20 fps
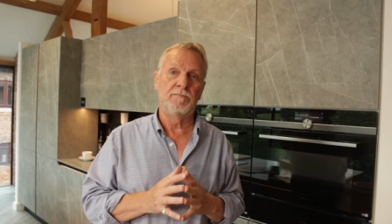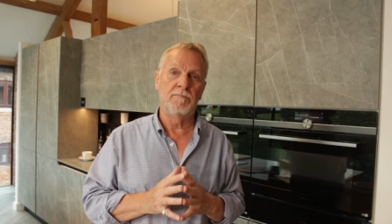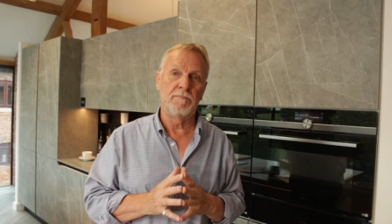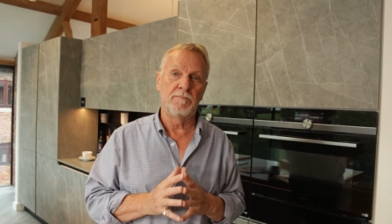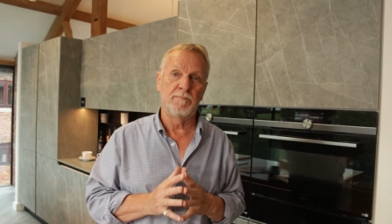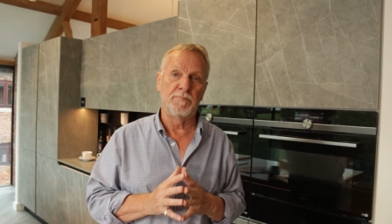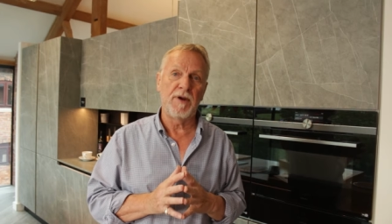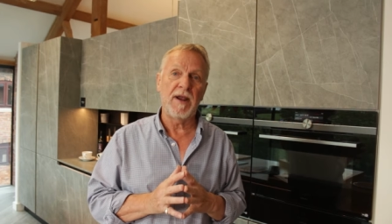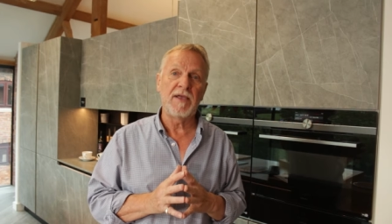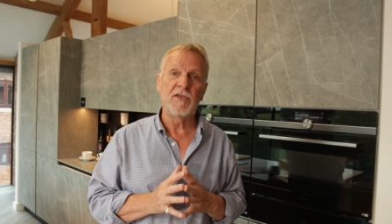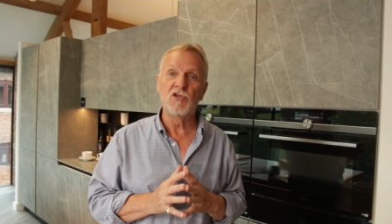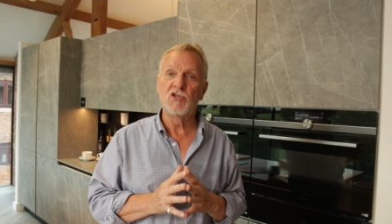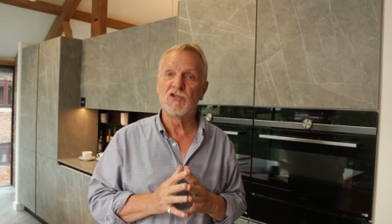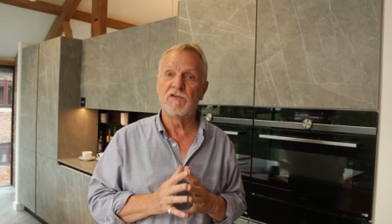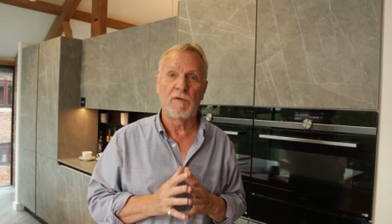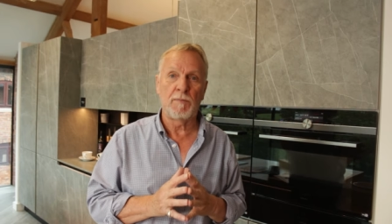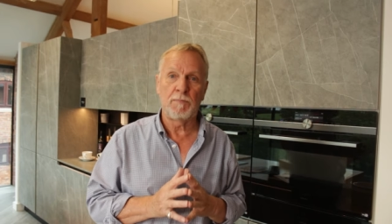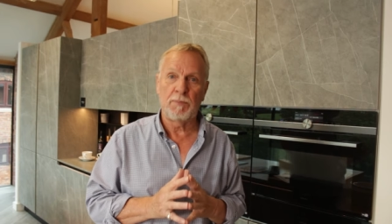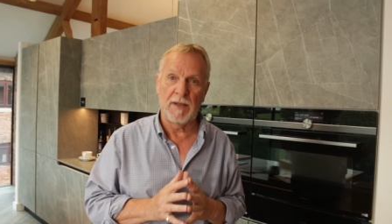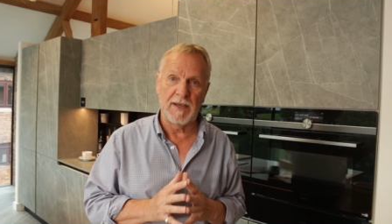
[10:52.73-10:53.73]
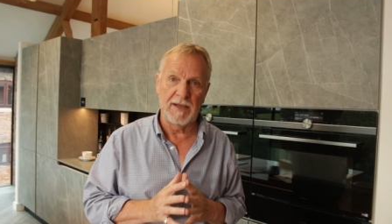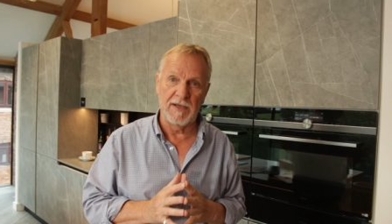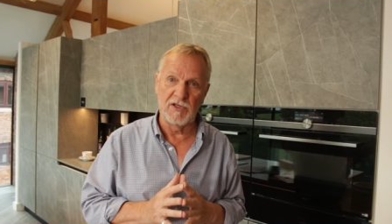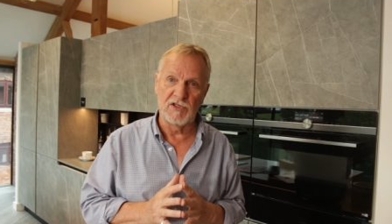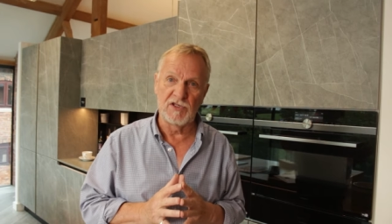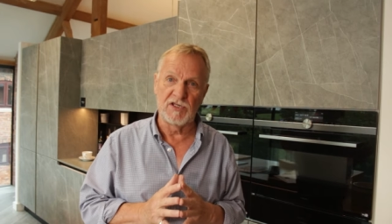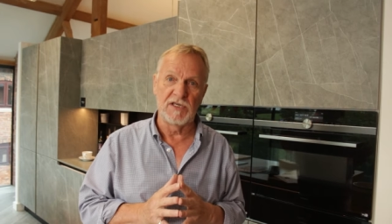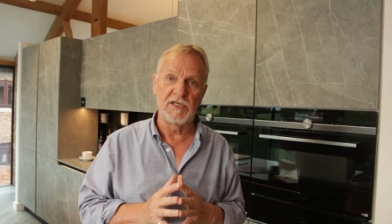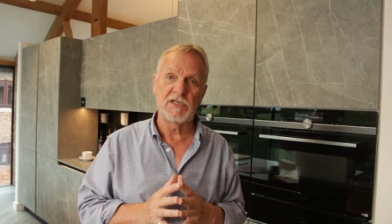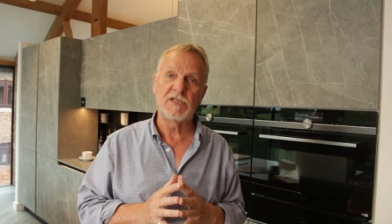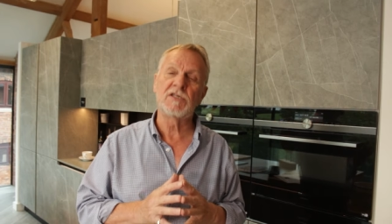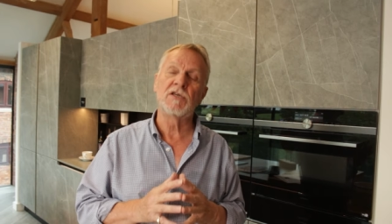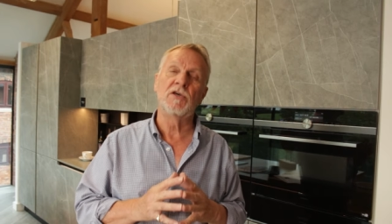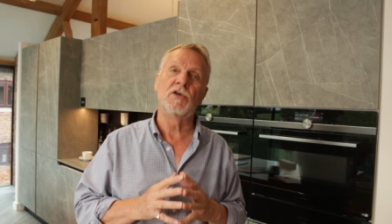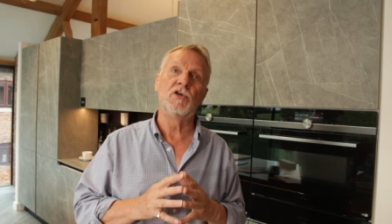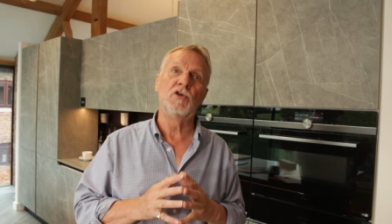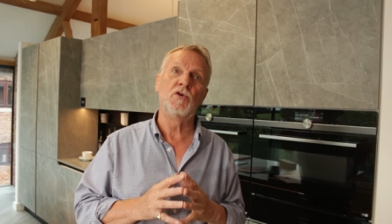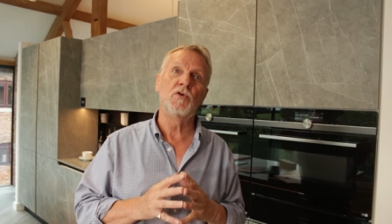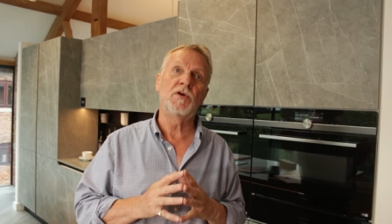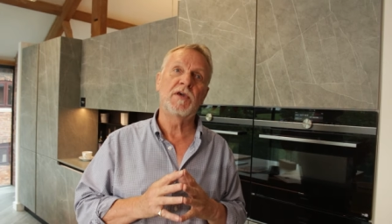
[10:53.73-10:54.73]
brands of appliances,
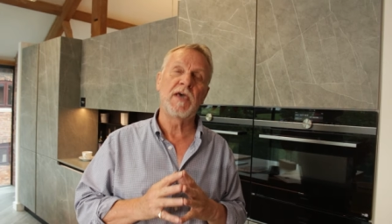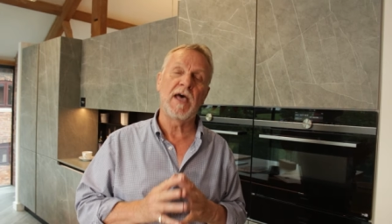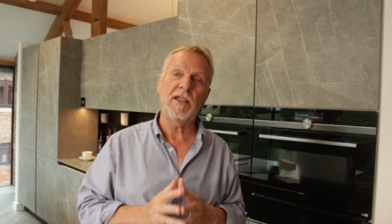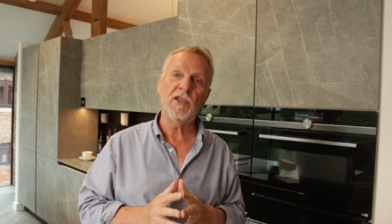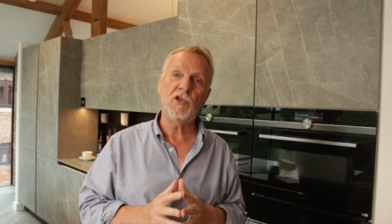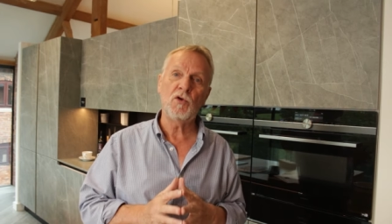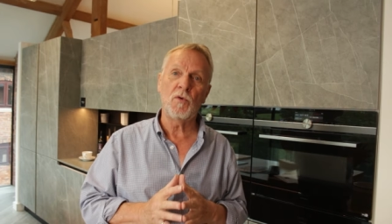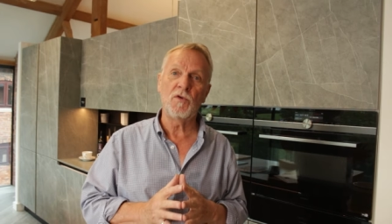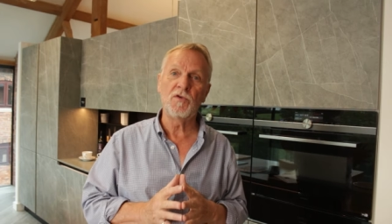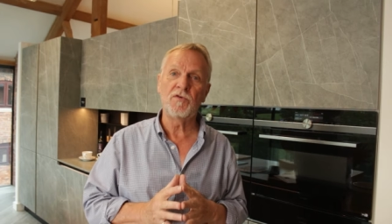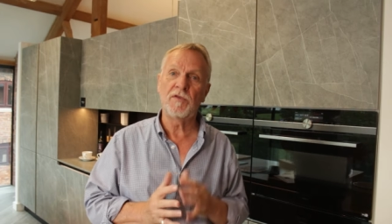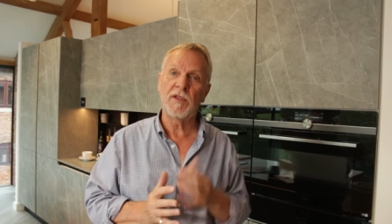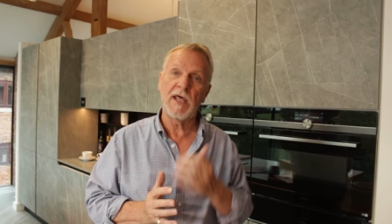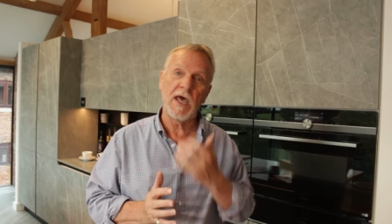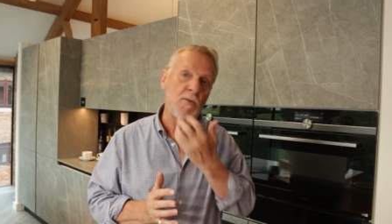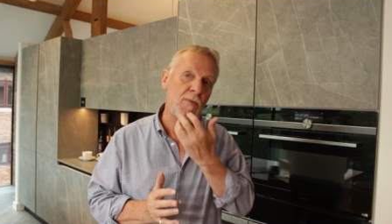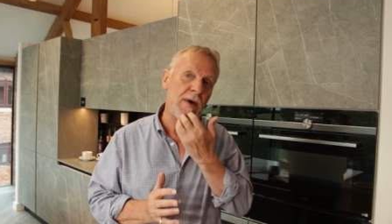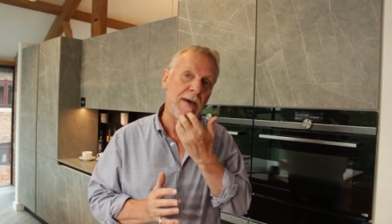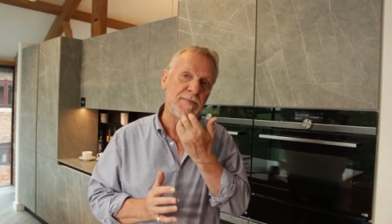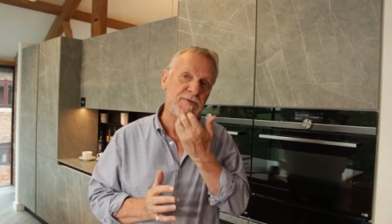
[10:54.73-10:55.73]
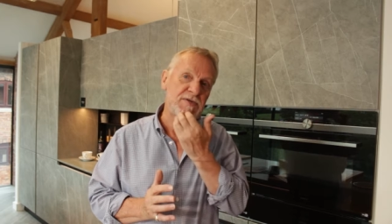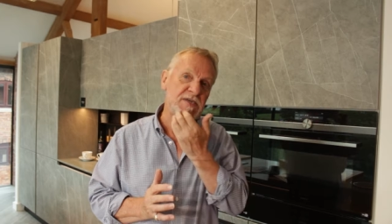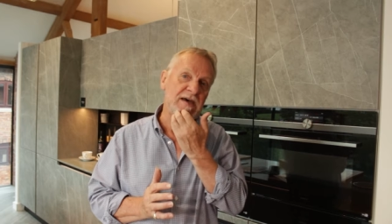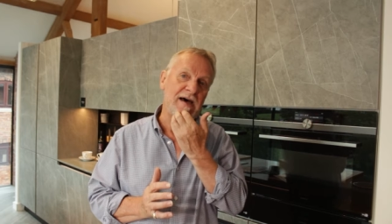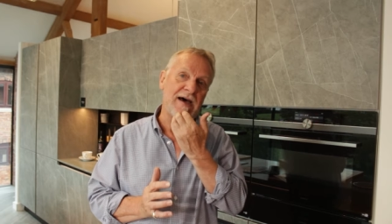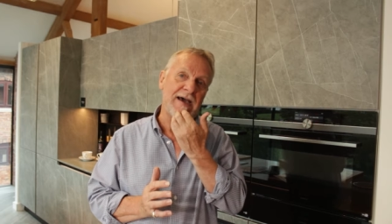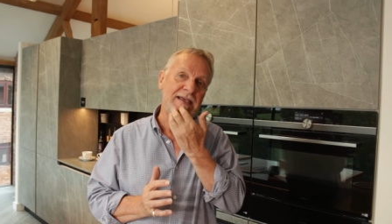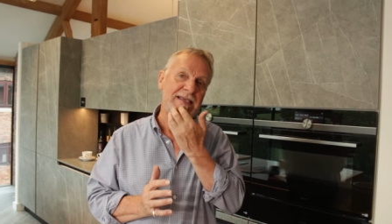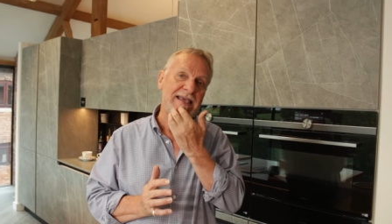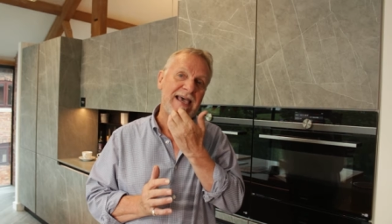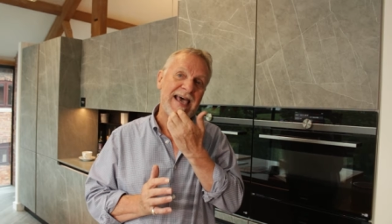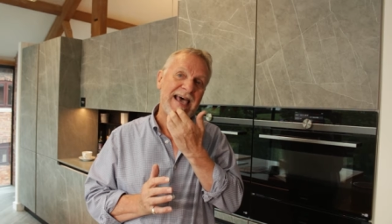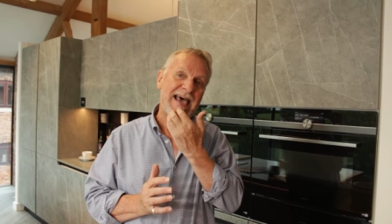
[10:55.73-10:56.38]
you can go onto their website